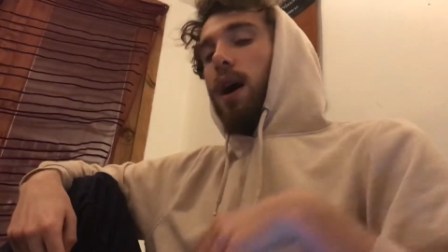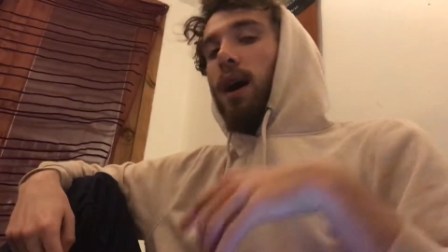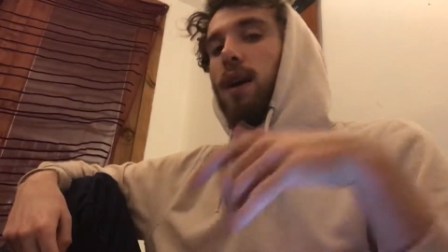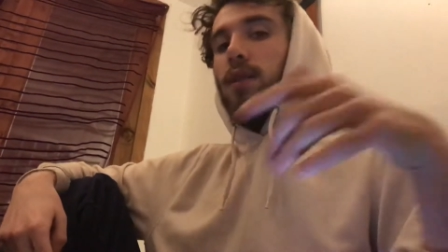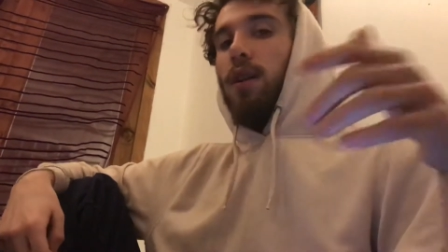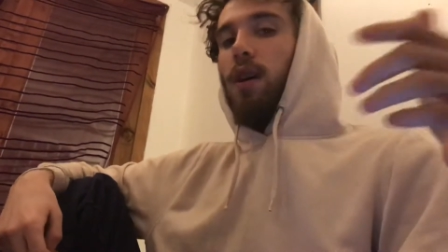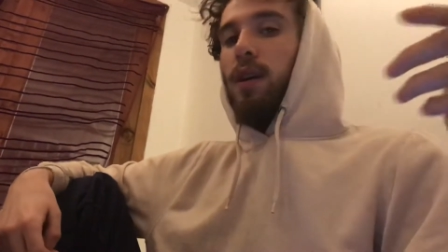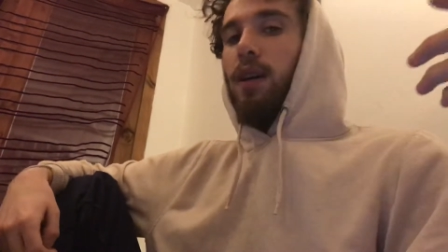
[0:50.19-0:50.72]

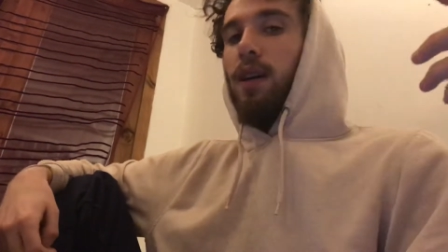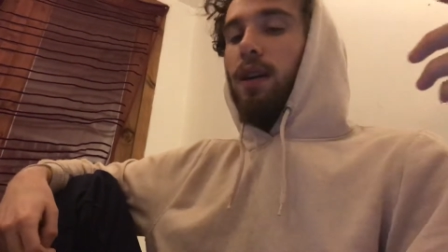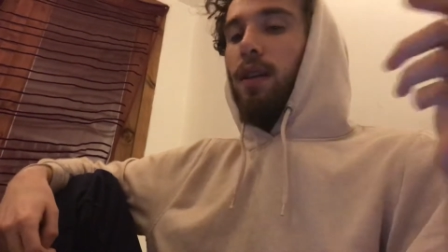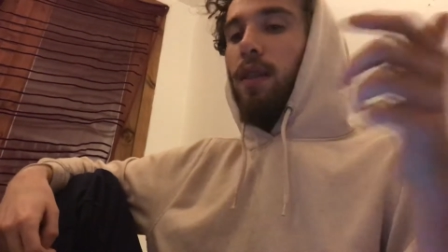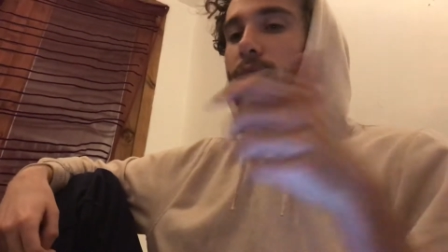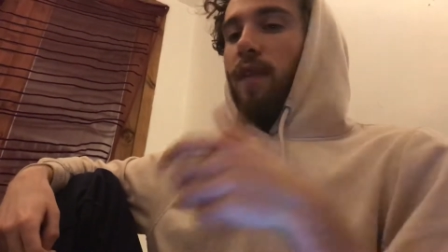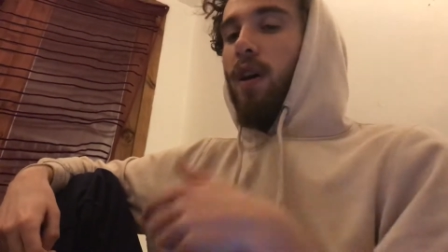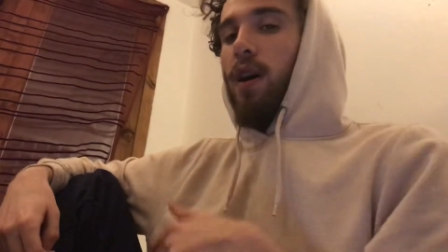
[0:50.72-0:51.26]
It's lucky that
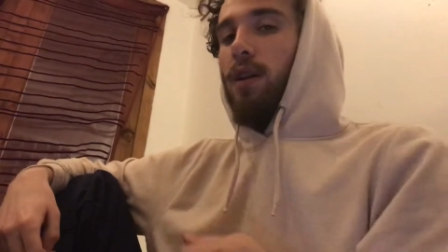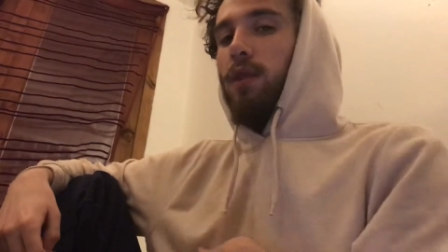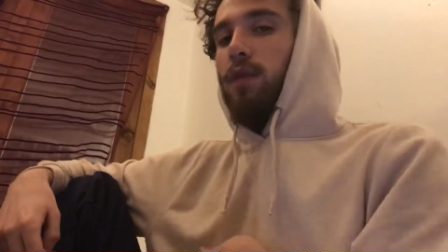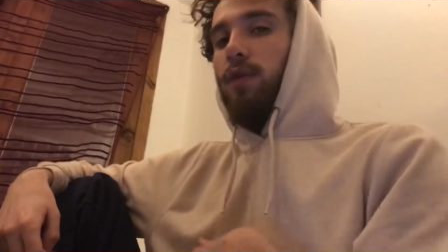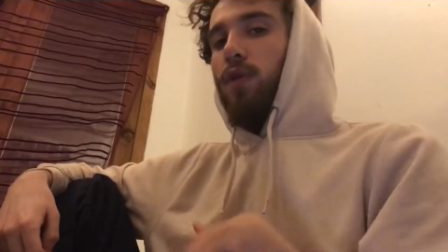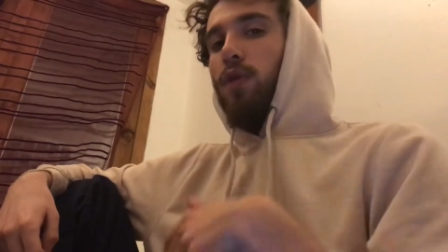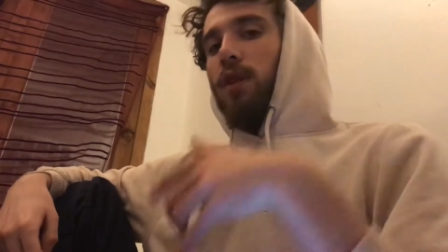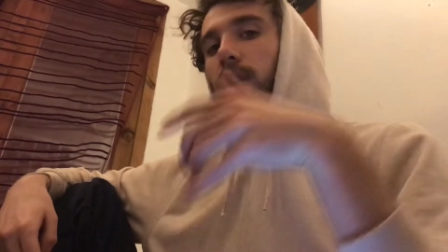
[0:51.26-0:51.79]
the first
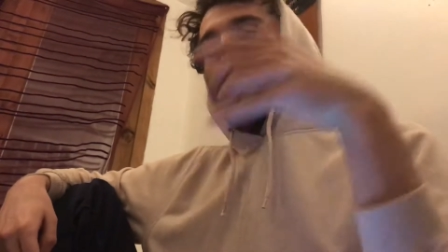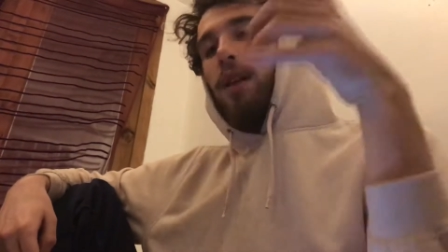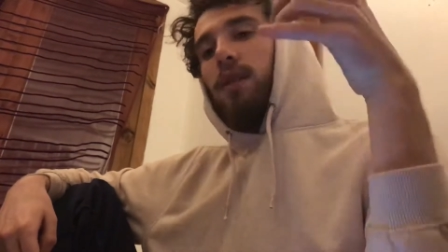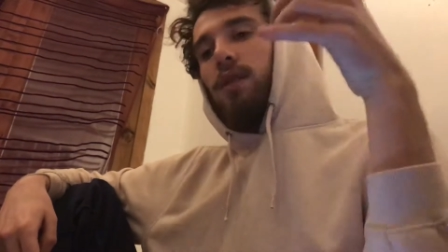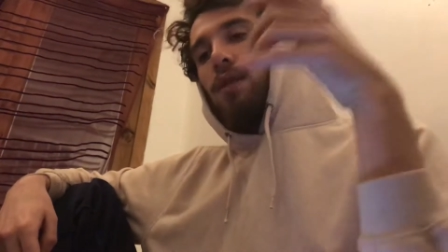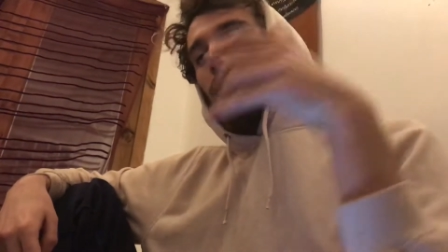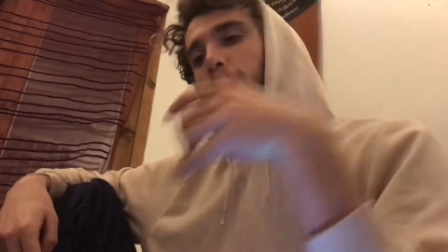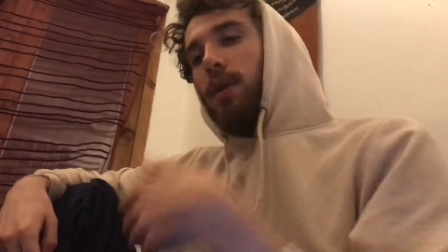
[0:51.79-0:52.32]
four letters
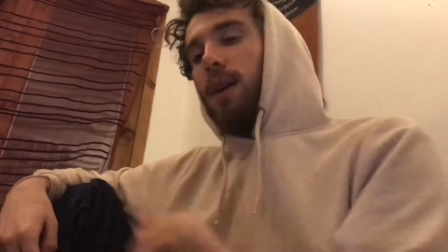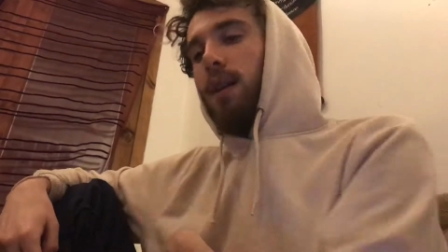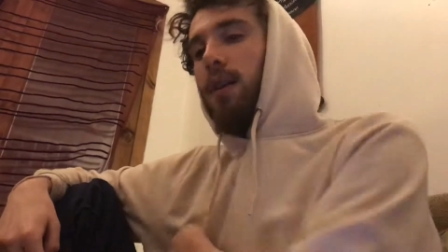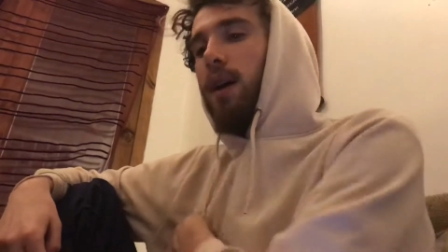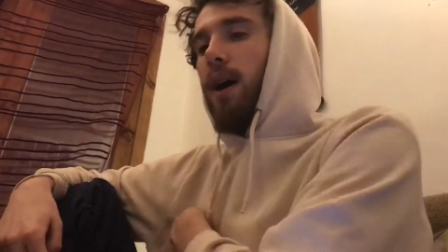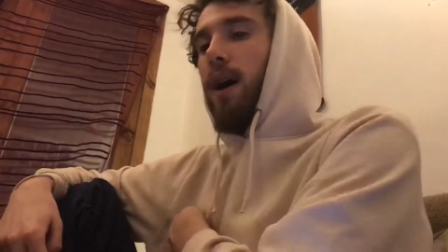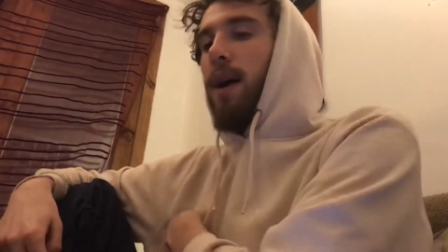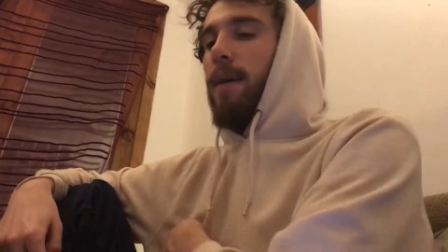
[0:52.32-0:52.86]
still mean
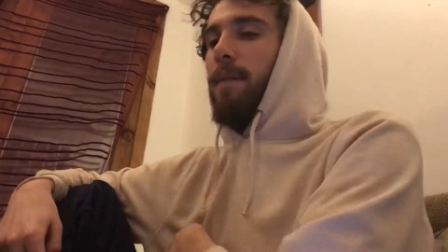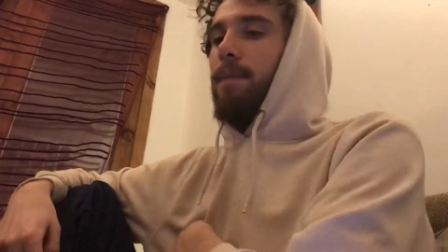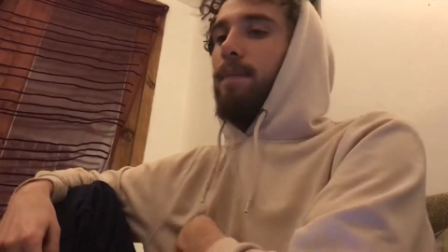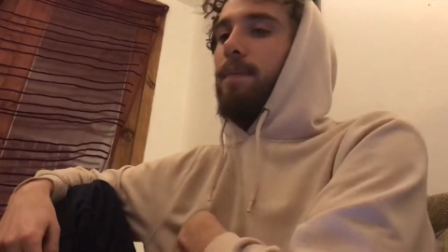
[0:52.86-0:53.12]
that.